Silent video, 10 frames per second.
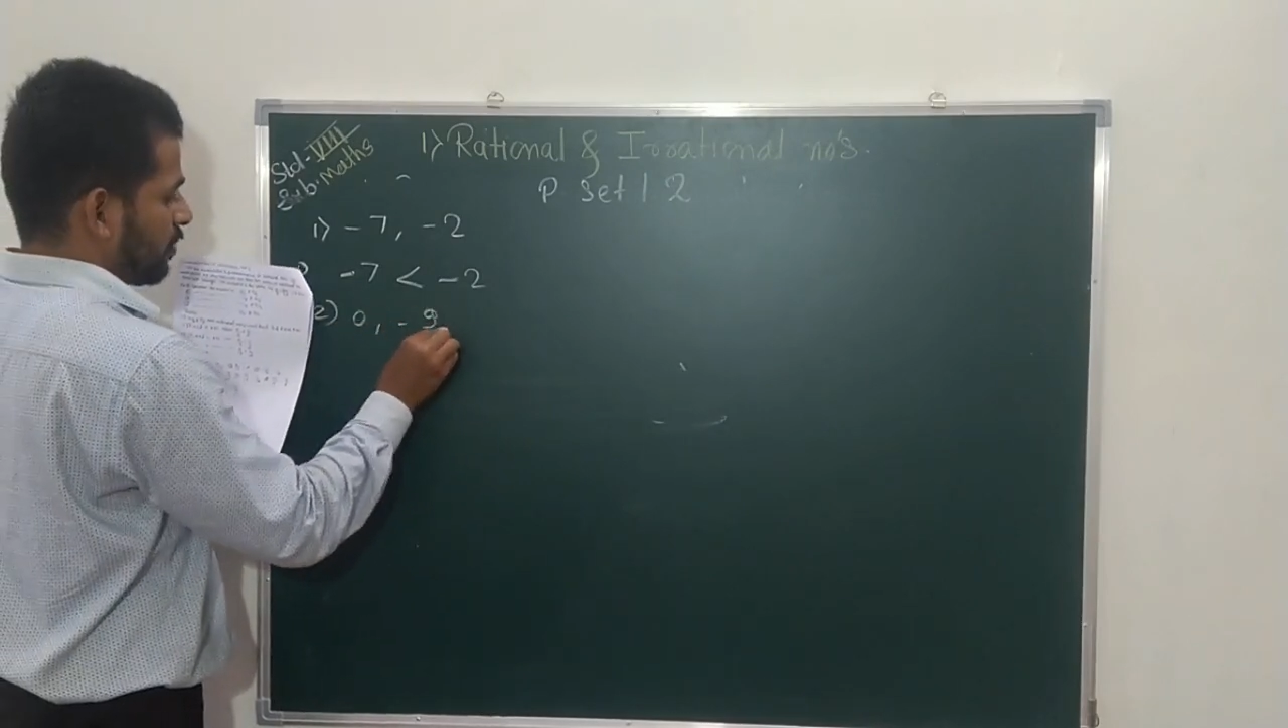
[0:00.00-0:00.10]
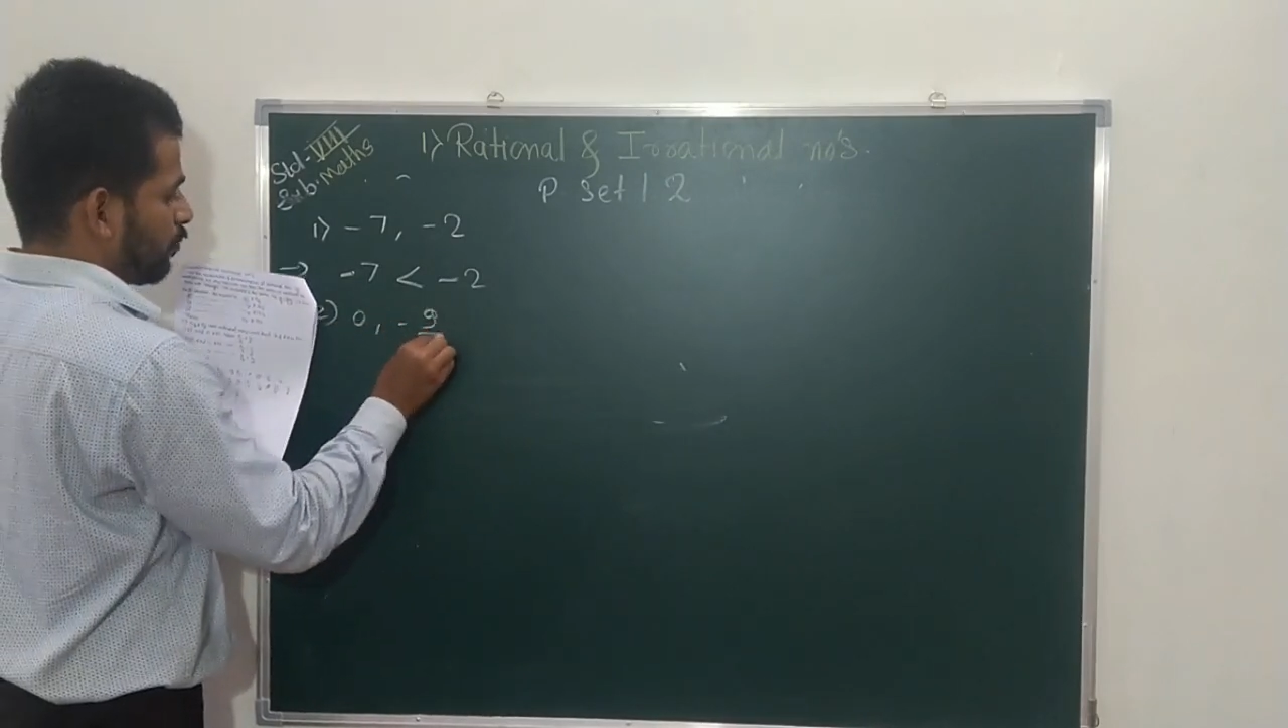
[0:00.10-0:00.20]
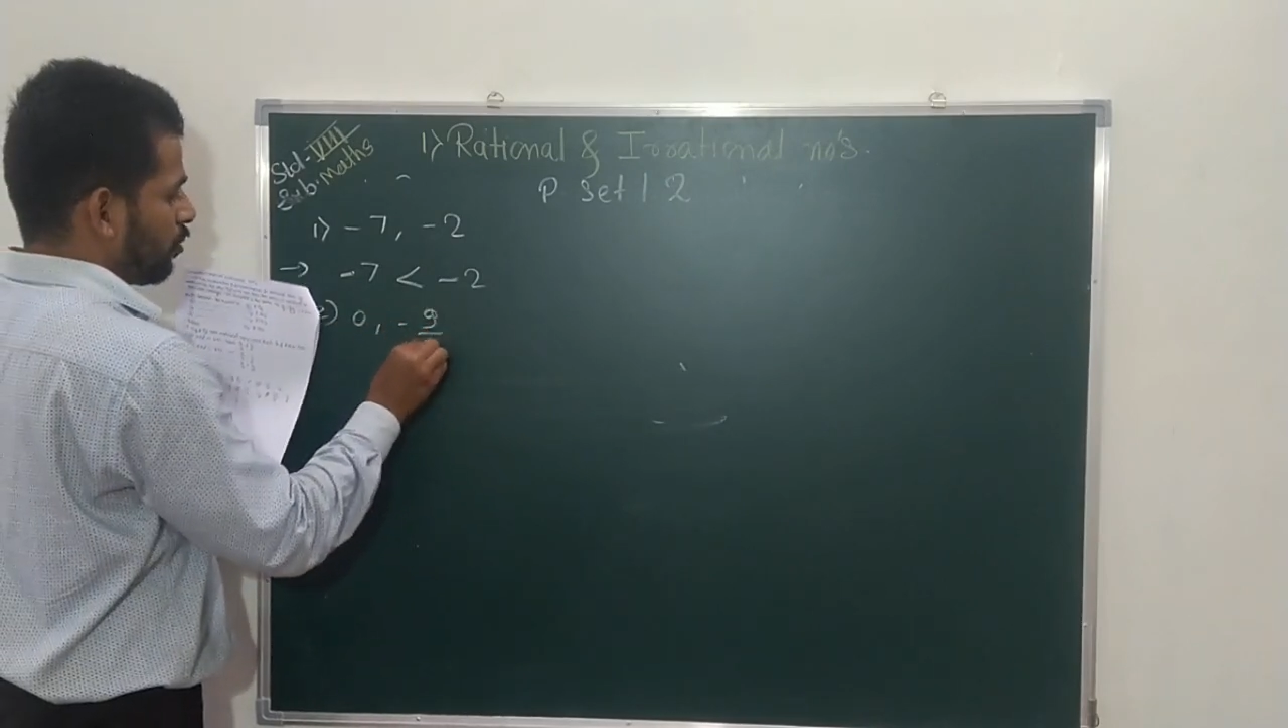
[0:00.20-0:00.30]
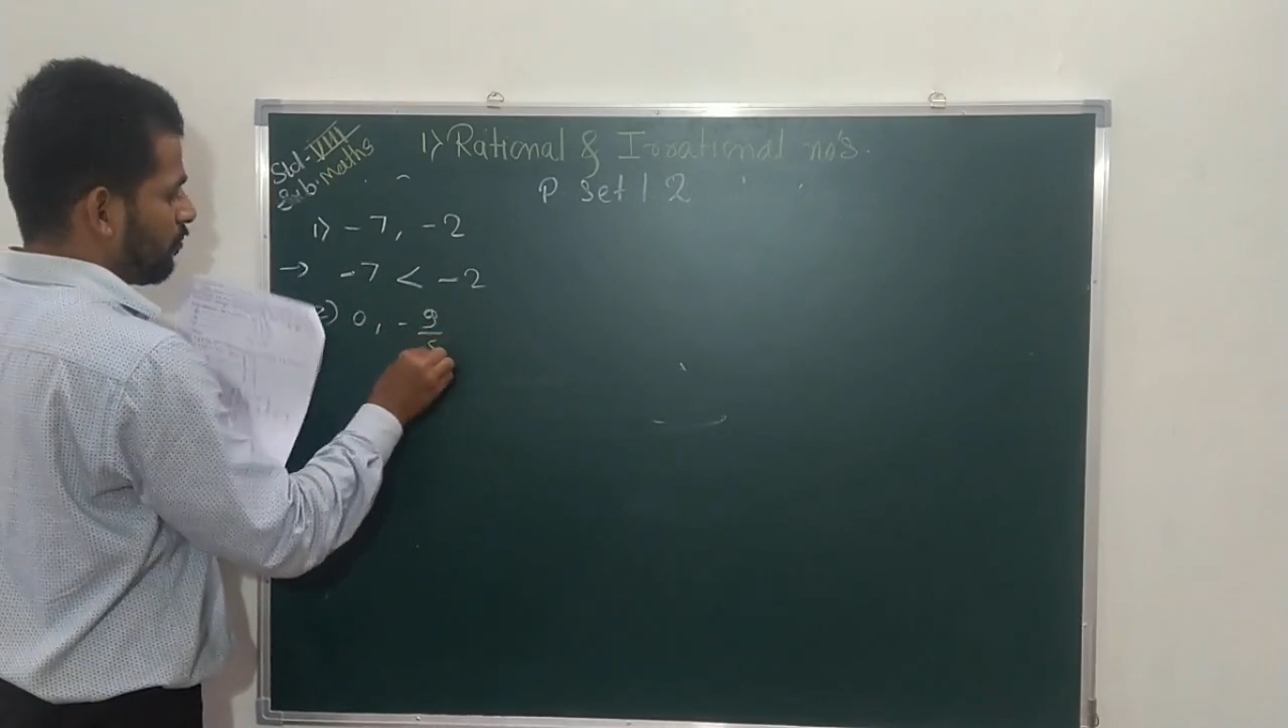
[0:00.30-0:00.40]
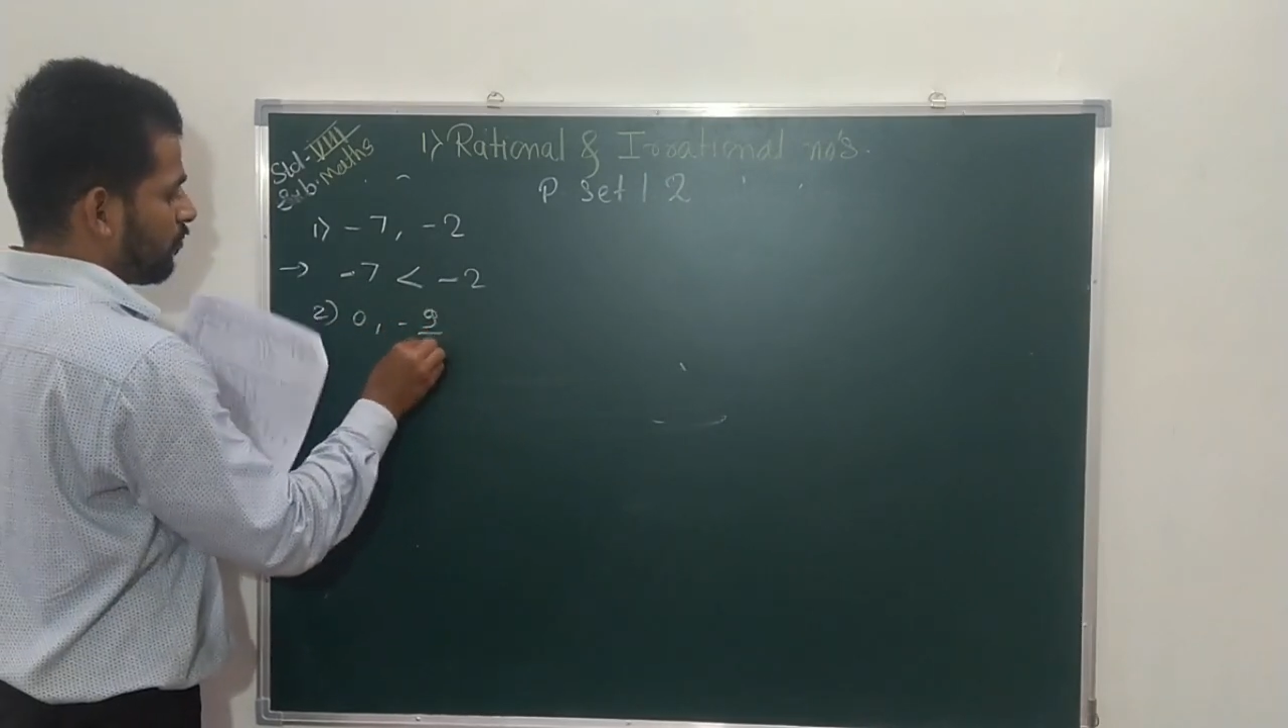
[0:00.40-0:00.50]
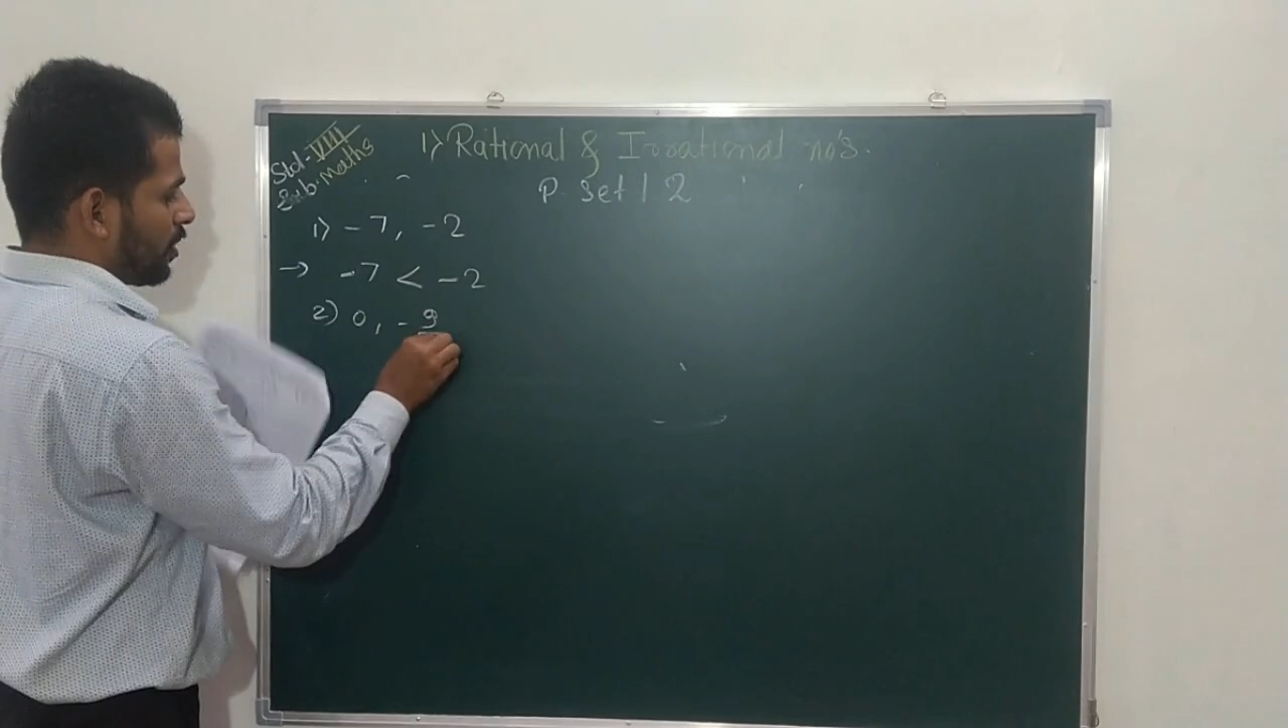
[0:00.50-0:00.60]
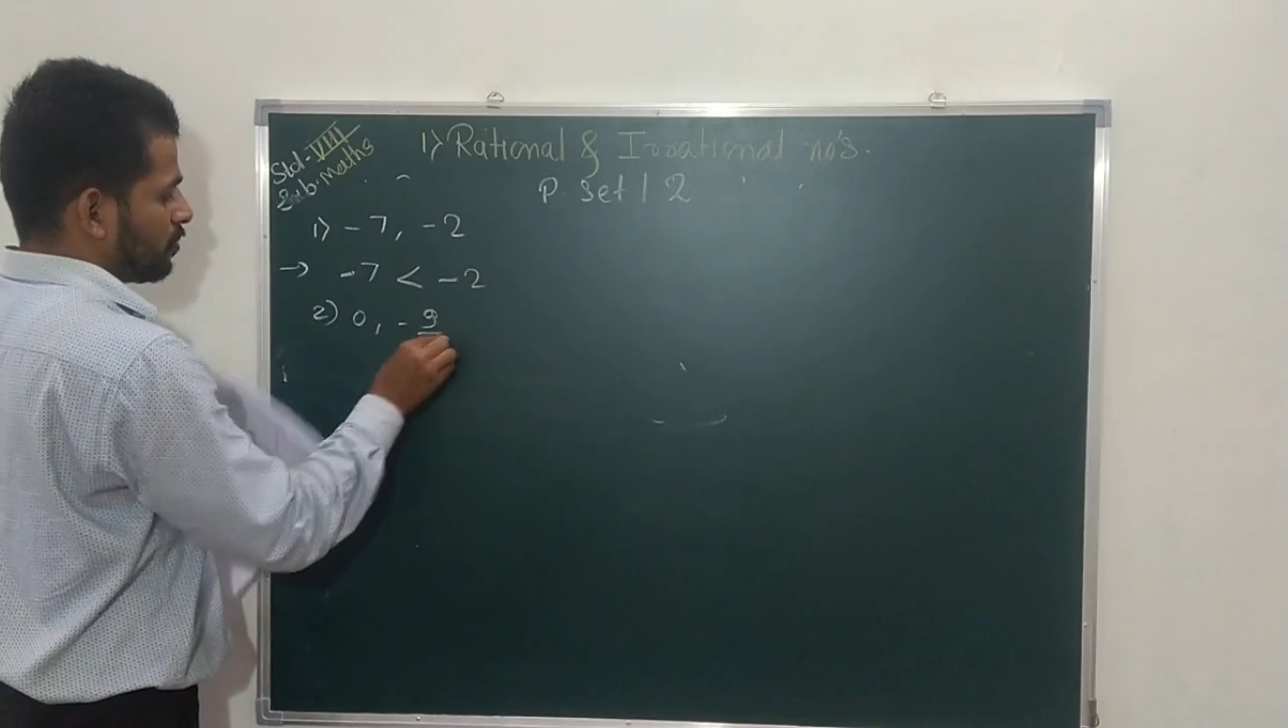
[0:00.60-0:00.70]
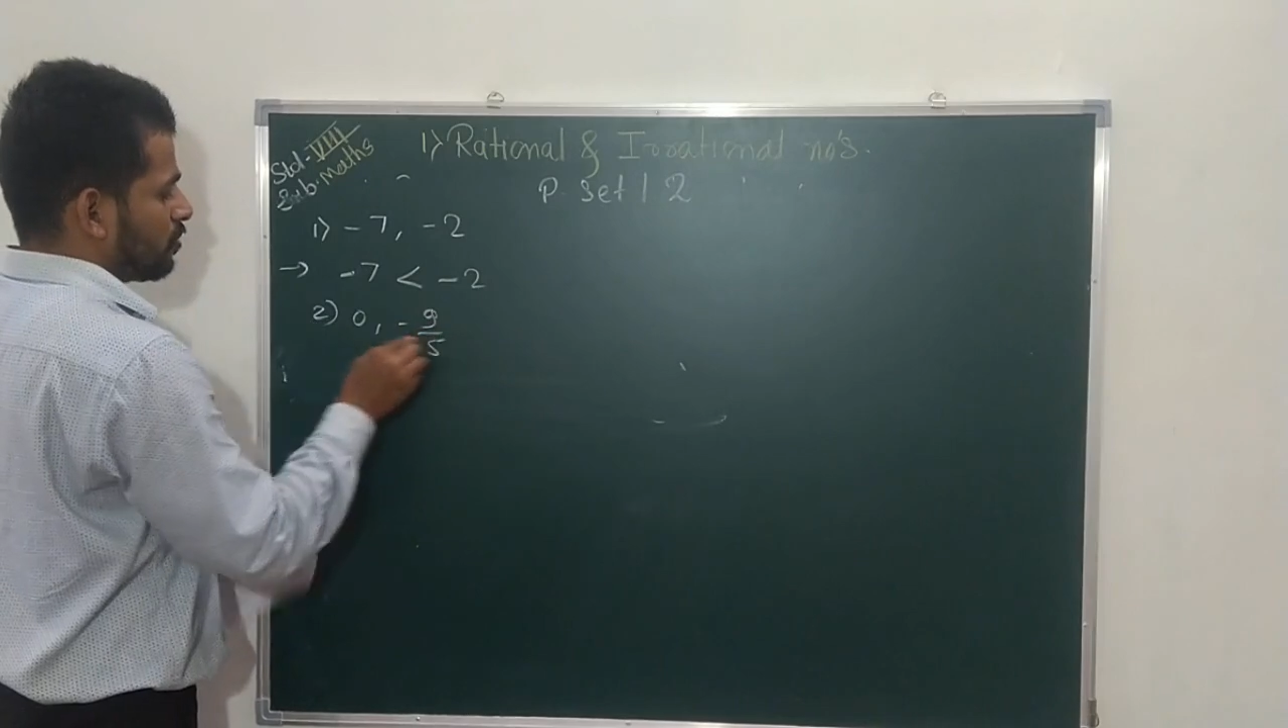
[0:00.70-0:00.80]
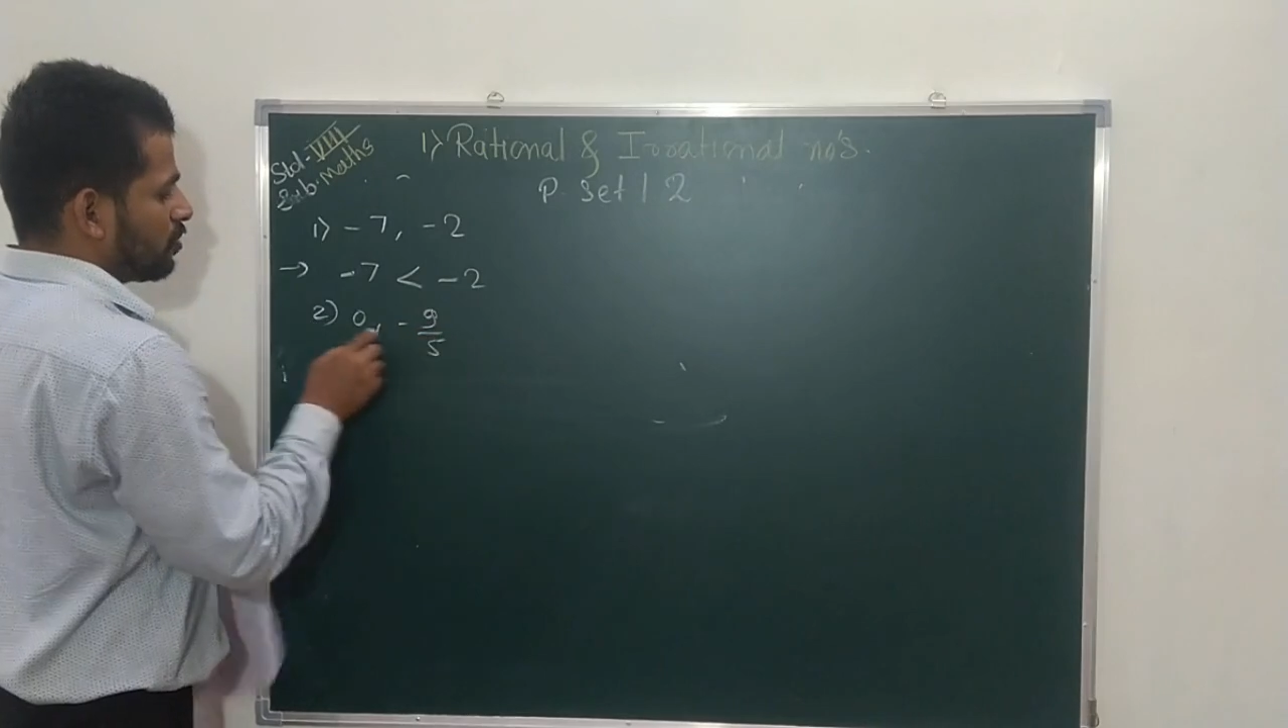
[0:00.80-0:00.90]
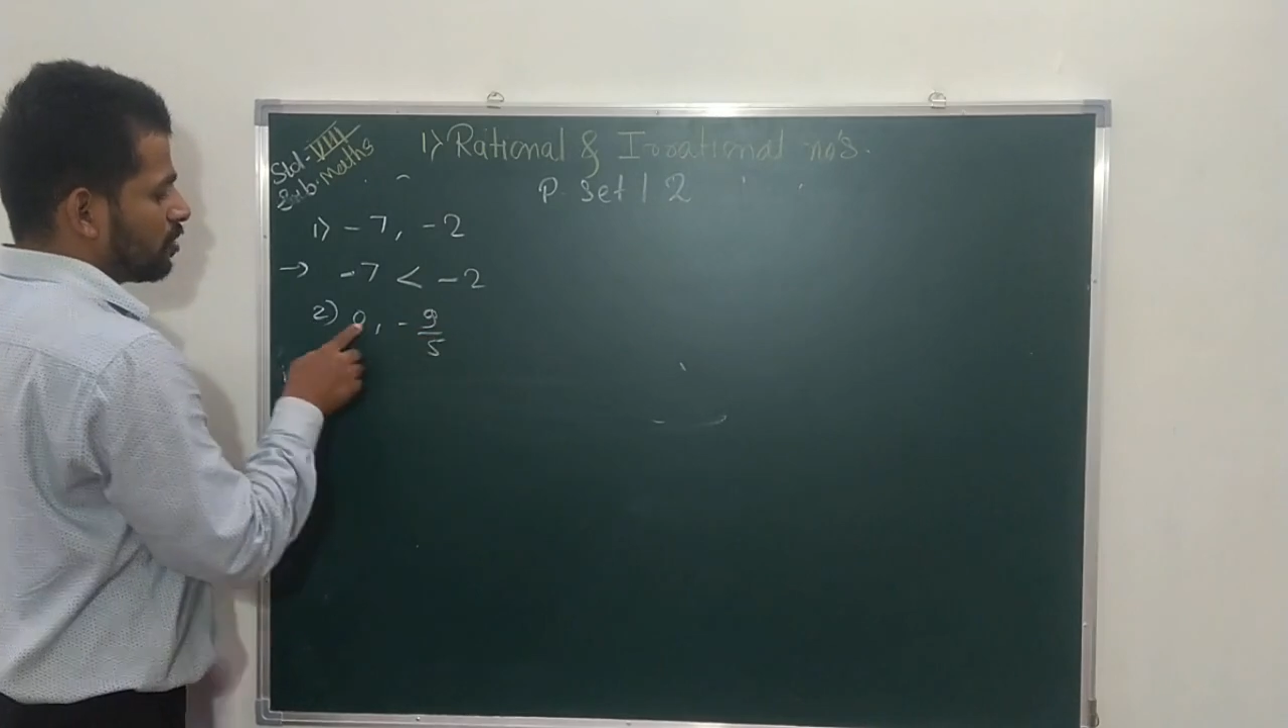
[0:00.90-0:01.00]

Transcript: upon 5.